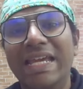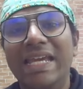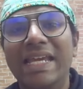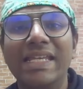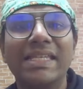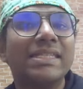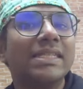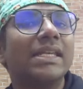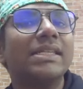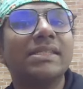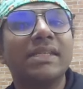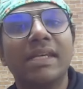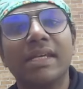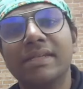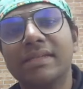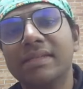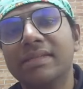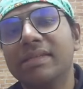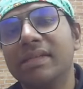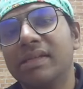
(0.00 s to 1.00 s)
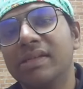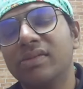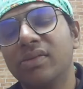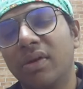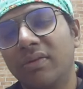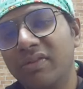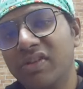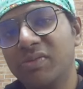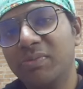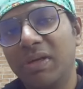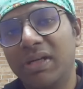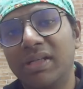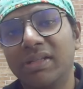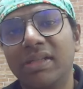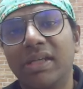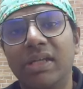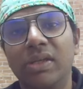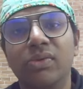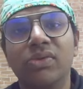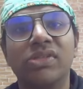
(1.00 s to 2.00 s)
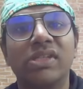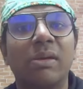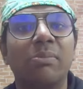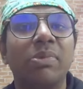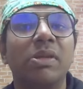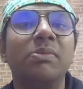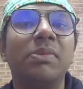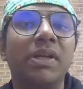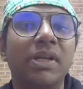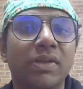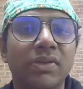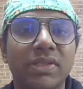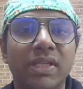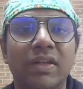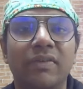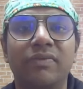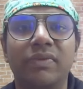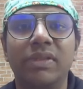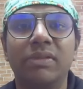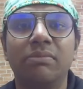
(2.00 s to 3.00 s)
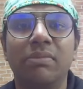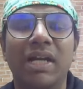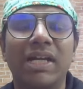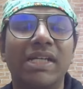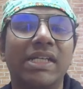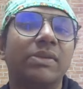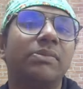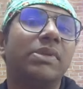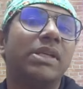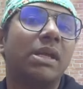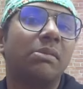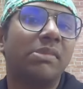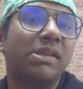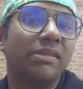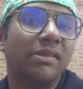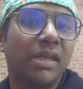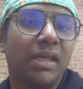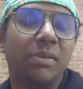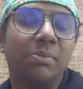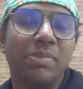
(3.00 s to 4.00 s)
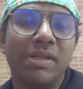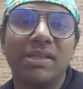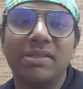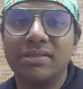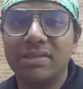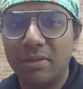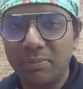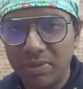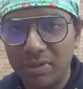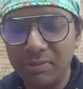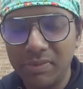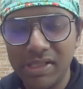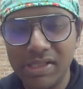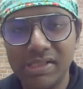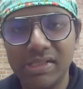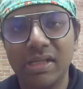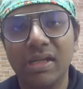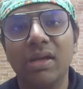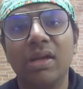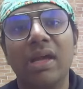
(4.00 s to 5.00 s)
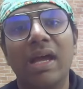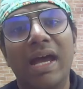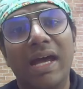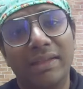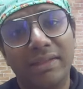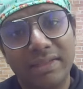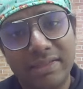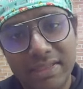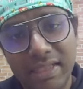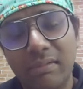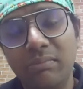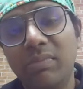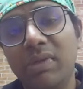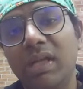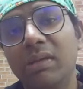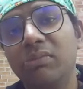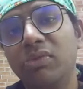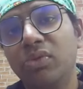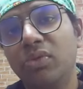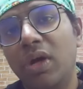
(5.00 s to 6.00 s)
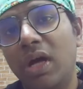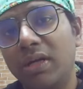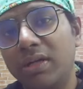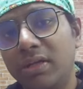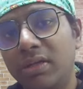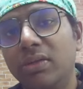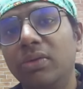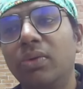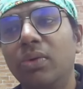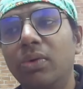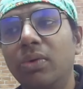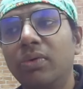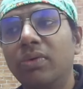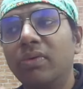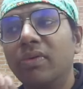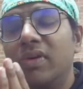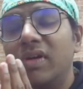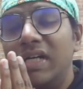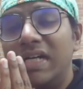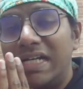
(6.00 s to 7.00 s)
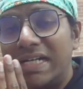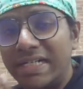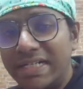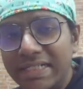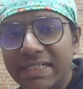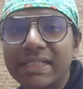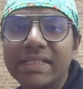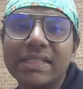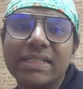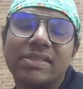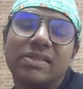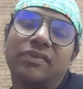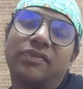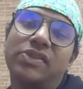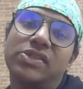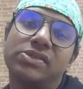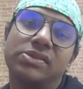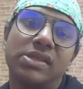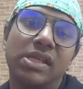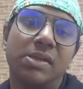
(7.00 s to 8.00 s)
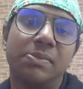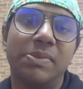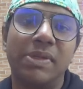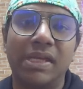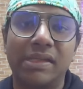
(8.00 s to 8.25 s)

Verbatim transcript: in such cases it is always better that you supplement yourself with multivitamin therapy and supplements at the same time you undergo rigorous physiotherapy